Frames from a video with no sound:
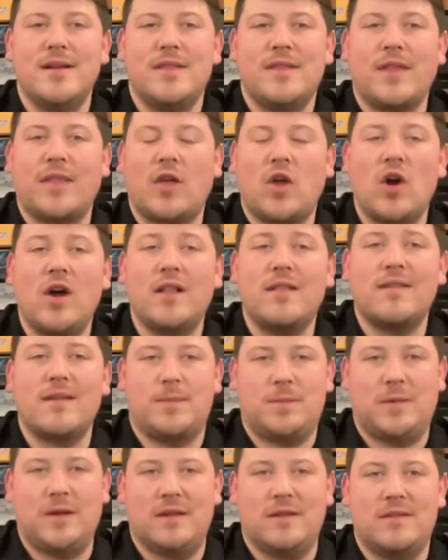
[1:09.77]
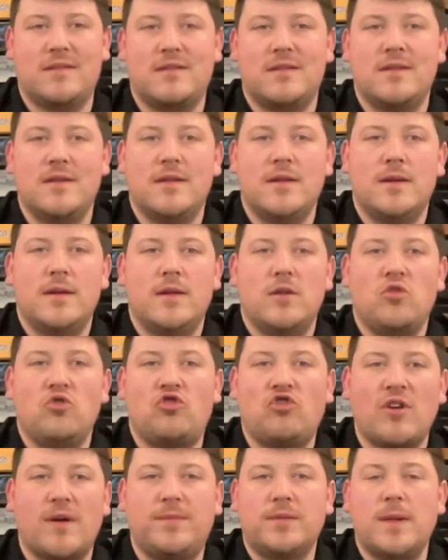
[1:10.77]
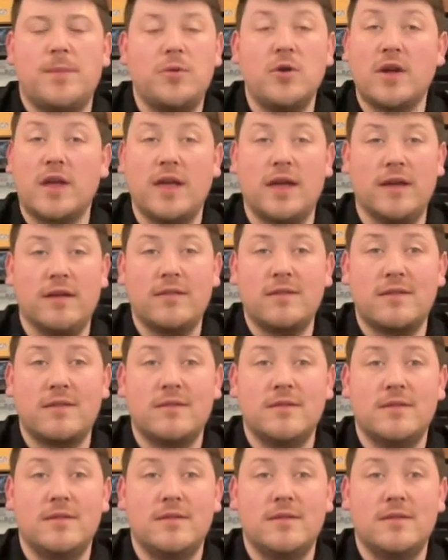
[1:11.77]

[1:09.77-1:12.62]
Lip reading: Now, the concept is you shuffle up your kings,